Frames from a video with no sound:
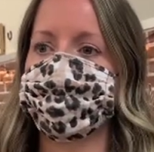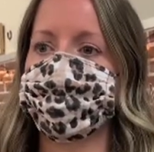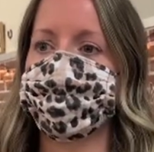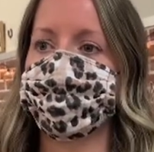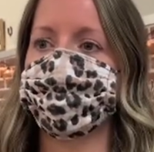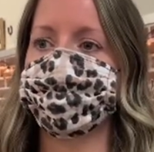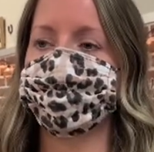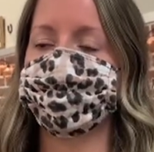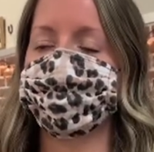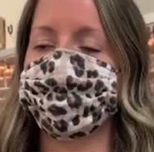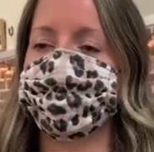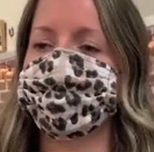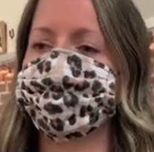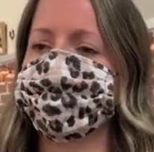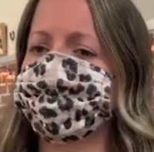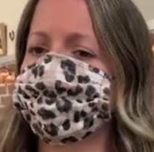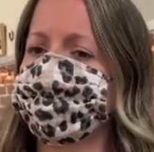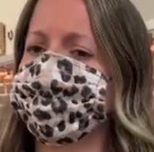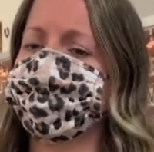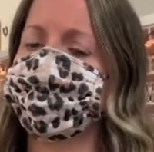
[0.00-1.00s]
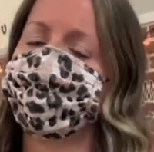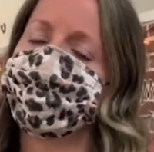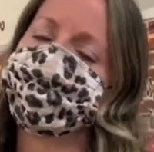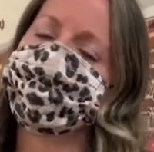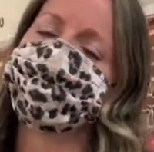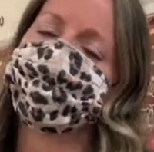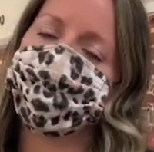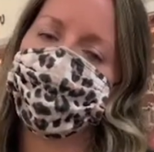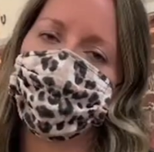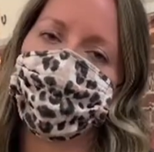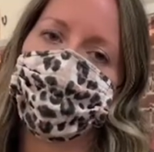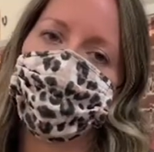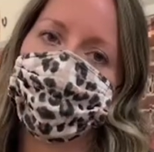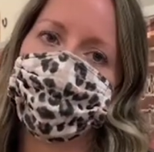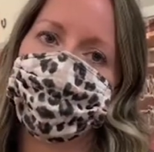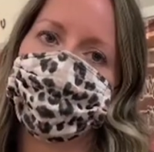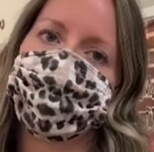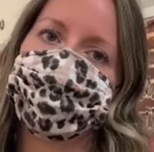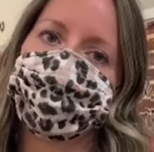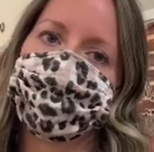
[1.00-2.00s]
um, in between each
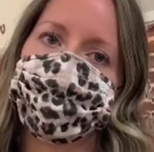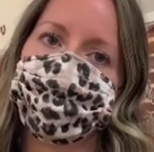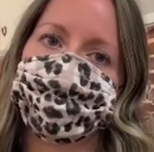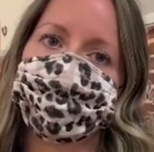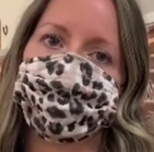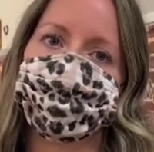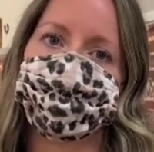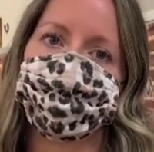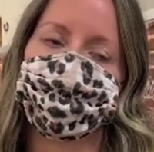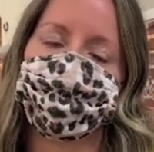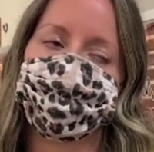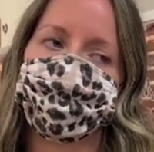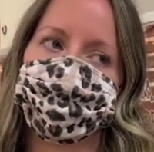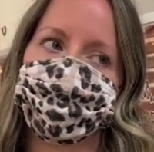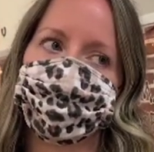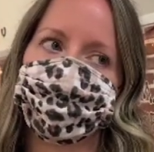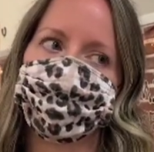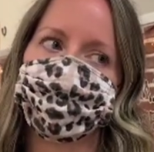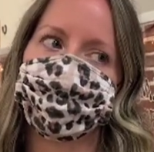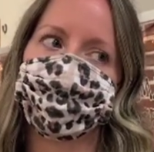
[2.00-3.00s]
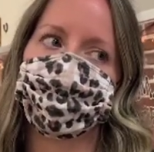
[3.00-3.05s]
pod instead of